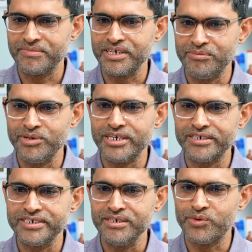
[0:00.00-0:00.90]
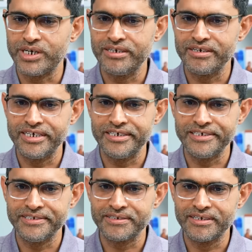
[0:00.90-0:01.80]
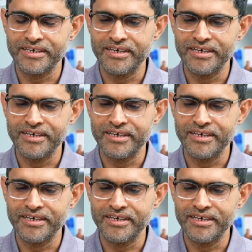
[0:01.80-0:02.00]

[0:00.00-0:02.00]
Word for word: give me energy. One is